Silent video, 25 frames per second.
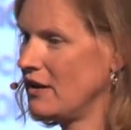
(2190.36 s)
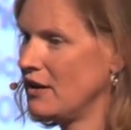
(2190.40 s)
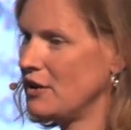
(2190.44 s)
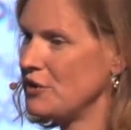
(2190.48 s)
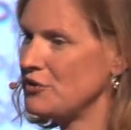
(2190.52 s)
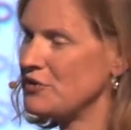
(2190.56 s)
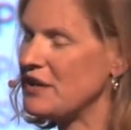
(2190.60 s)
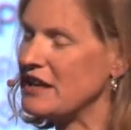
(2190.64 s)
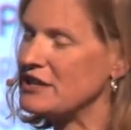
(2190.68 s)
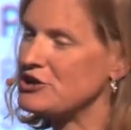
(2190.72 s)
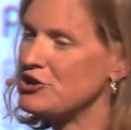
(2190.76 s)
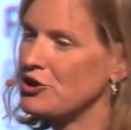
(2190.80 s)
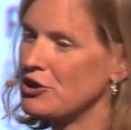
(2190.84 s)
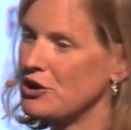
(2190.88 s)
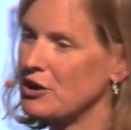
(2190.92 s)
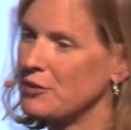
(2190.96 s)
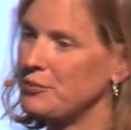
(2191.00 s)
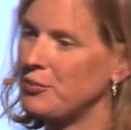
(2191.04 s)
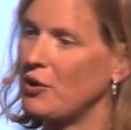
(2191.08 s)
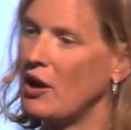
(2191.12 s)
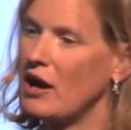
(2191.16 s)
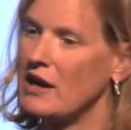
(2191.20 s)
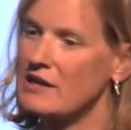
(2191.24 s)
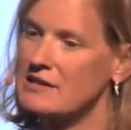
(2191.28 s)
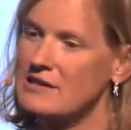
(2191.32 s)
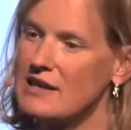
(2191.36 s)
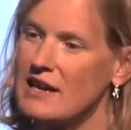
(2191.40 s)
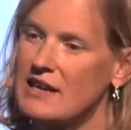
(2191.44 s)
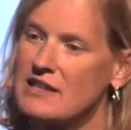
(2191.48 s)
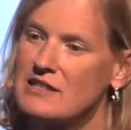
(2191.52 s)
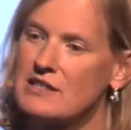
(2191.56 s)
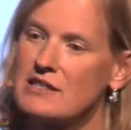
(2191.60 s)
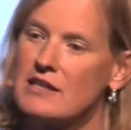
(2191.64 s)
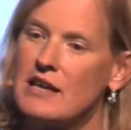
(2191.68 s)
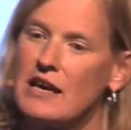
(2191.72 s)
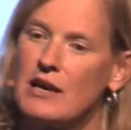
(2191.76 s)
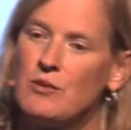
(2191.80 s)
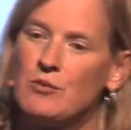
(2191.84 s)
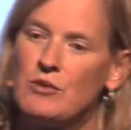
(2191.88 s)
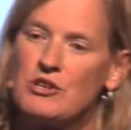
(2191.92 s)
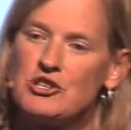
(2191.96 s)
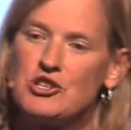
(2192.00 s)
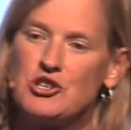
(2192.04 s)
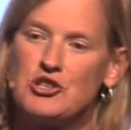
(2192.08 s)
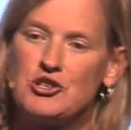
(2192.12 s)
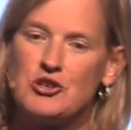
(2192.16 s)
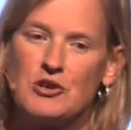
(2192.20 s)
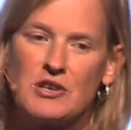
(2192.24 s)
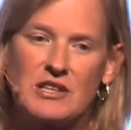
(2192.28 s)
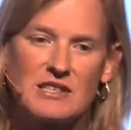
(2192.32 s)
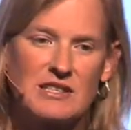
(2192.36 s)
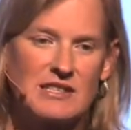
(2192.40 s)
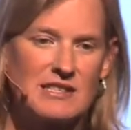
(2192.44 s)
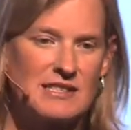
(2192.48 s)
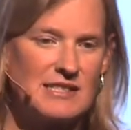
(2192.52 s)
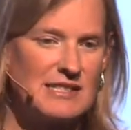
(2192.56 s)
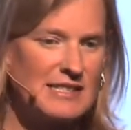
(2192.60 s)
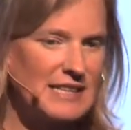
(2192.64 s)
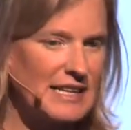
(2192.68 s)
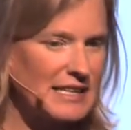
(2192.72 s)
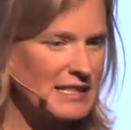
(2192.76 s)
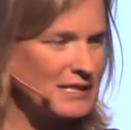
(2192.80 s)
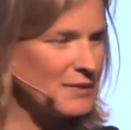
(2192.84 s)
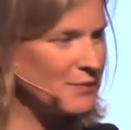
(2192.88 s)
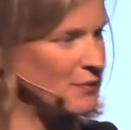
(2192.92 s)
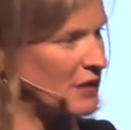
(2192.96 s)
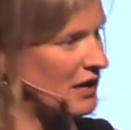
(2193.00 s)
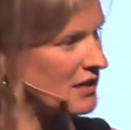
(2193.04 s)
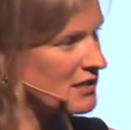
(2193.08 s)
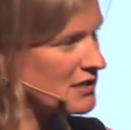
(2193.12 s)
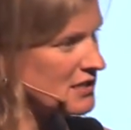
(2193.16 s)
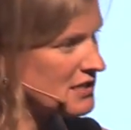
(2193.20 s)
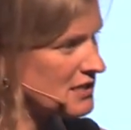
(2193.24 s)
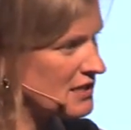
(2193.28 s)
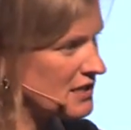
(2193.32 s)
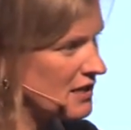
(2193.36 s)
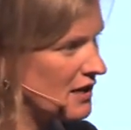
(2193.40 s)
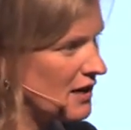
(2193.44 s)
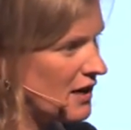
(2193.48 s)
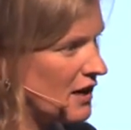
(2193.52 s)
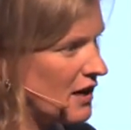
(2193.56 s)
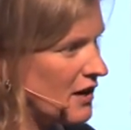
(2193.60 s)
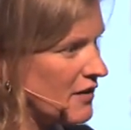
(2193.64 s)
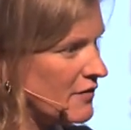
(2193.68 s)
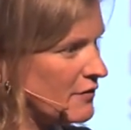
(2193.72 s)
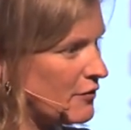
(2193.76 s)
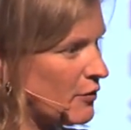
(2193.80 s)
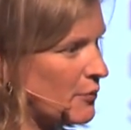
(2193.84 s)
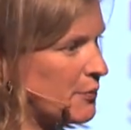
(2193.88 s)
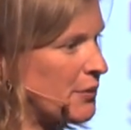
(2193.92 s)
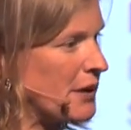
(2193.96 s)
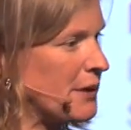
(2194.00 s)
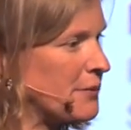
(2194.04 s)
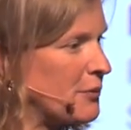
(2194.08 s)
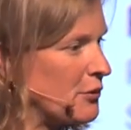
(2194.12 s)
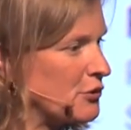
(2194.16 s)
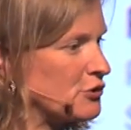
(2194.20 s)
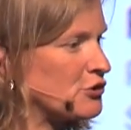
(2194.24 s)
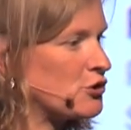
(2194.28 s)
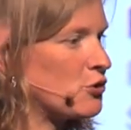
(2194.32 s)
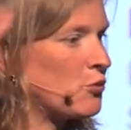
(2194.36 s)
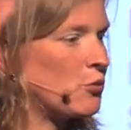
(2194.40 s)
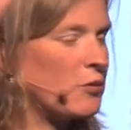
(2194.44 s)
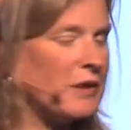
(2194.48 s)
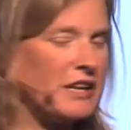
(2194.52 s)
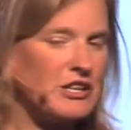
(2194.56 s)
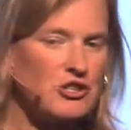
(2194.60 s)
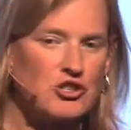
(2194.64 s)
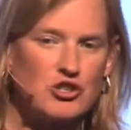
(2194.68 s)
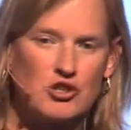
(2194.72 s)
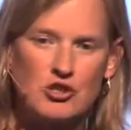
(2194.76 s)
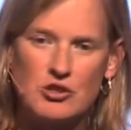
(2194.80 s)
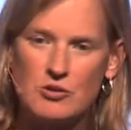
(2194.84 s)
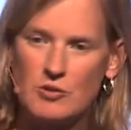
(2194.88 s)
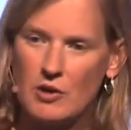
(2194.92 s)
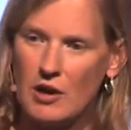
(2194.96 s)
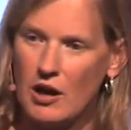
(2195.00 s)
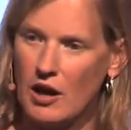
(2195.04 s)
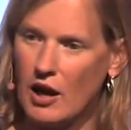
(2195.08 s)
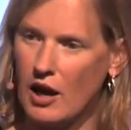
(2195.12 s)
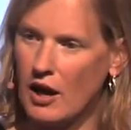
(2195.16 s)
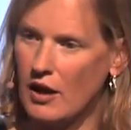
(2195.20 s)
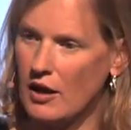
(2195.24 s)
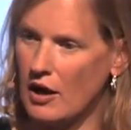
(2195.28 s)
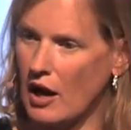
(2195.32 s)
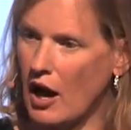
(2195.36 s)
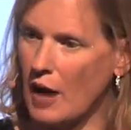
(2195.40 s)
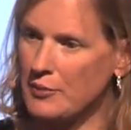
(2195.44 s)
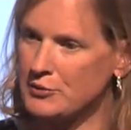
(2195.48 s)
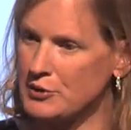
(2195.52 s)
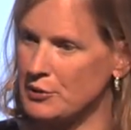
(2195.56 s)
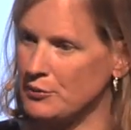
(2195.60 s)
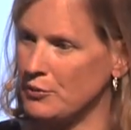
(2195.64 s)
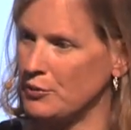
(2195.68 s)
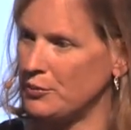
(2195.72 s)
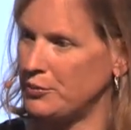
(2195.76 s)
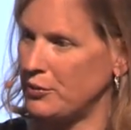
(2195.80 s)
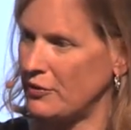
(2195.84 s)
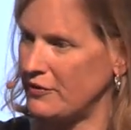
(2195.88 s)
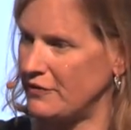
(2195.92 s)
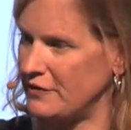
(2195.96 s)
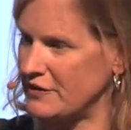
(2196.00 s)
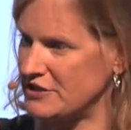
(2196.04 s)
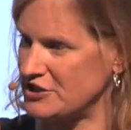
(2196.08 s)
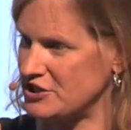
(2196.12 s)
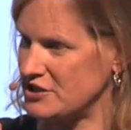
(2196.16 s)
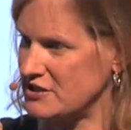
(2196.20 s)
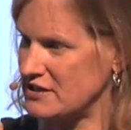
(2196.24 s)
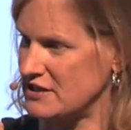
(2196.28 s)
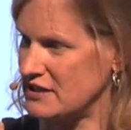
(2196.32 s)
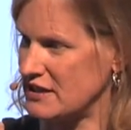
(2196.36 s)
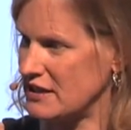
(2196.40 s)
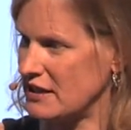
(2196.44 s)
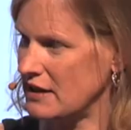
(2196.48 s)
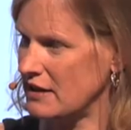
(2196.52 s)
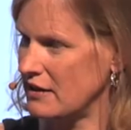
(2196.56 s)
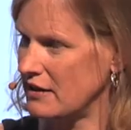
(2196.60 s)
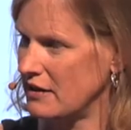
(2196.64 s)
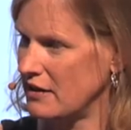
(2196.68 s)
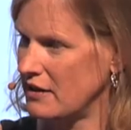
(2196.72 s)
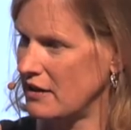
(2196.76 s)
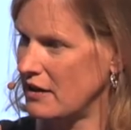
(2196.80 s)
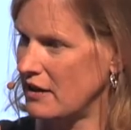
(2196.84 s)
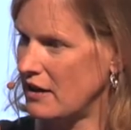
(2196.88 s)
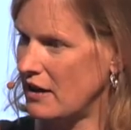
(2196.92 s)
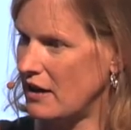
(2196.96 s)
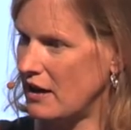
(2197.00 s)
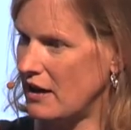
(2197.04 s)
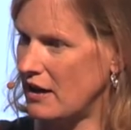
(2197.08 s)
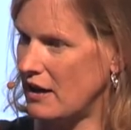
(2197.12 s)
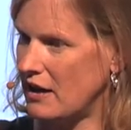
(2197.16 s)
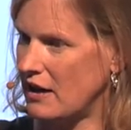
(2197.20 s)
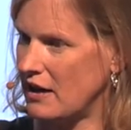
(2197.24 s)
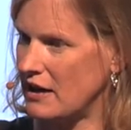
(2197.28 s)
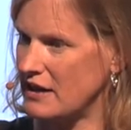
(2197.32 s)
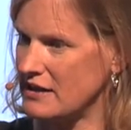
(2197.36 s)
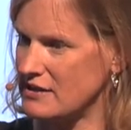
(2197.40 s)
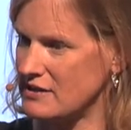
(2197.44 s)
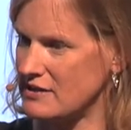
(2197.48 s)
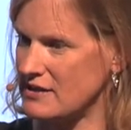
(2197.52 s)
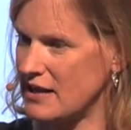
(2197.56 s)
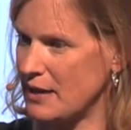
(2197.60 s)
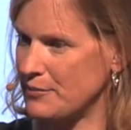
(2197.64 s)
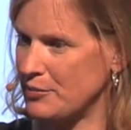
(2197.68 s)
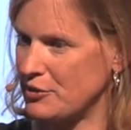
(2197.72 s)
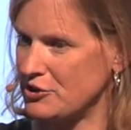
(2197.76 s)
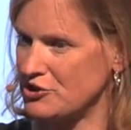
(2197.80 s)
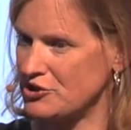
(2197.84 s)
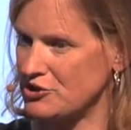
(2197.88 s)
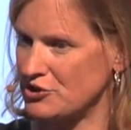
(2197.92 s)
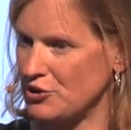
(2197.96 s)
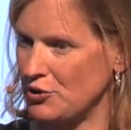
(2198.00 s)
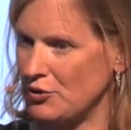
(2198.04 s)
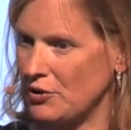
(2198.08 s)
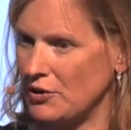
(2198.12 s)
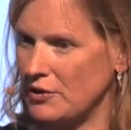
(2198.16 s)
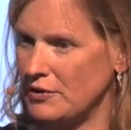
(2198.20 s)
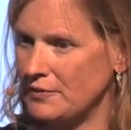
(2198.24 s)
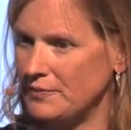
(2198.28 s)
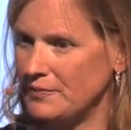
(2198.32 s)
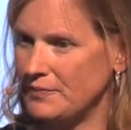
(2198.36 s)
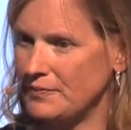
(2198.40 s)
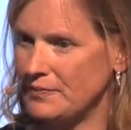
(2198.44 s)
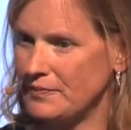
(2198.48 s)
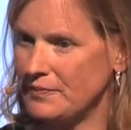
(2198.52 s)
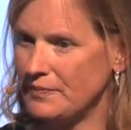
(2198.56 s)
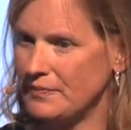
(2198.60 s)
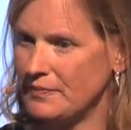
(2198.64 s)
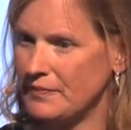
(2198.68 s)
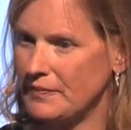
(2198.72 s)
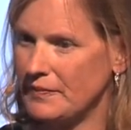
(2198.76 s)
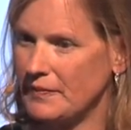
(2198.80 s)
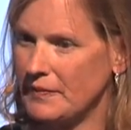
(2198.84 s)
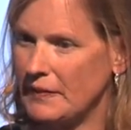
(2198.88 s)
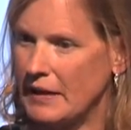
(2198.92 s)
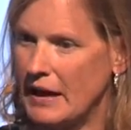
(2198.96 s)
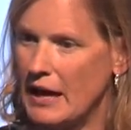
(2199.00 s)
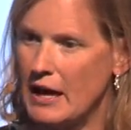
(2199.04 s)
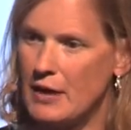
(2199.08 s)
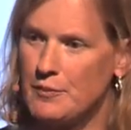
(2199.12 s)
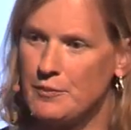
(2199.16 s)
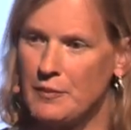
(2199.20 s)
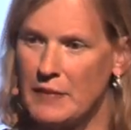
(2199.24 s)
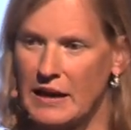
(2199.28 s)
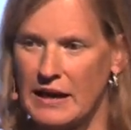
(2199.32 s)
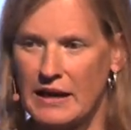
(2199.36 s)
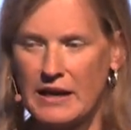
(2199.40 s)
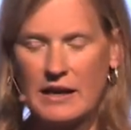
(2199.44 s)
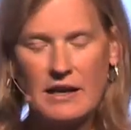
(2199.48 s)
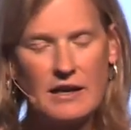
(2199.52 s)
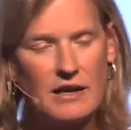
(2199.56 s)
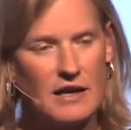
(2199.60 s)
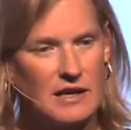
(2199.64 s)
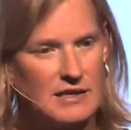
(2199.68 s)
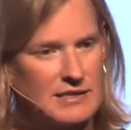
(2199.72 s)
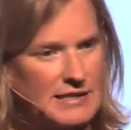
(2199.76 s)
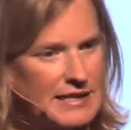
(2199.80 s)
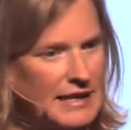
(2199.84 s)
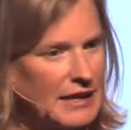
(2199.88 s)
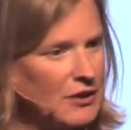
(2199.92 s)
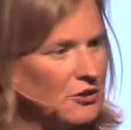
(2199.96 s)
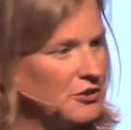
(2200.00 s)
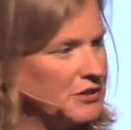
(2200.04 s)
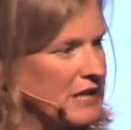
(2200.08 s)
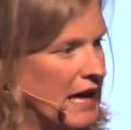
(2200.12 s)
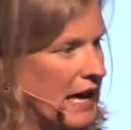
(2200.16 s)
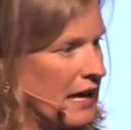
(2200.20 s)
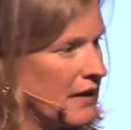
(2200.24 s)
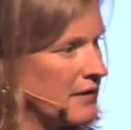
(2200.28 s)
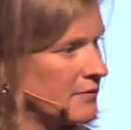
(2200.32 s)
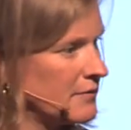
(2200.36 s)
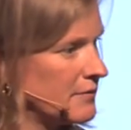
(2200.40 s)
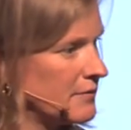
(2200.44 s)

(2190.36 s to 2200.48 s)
They took a process in which it took six months for people to reach optimal proficiency uh, in sniper school and made it a single day.